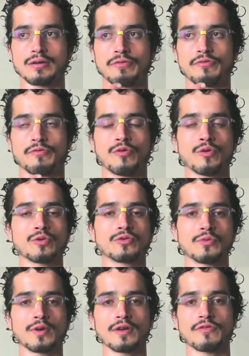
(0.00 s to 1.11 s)
food
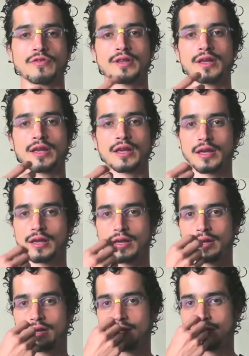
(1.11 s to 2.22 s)
with
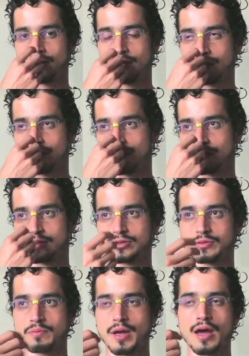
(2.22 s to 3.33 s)
the
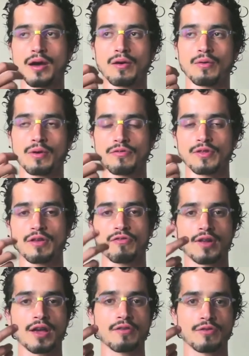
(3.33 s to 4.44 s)
smell, with the
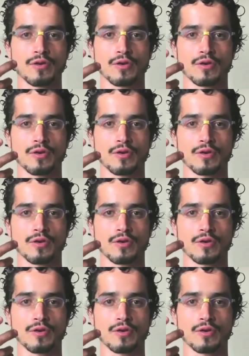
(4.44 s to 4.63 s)
flavor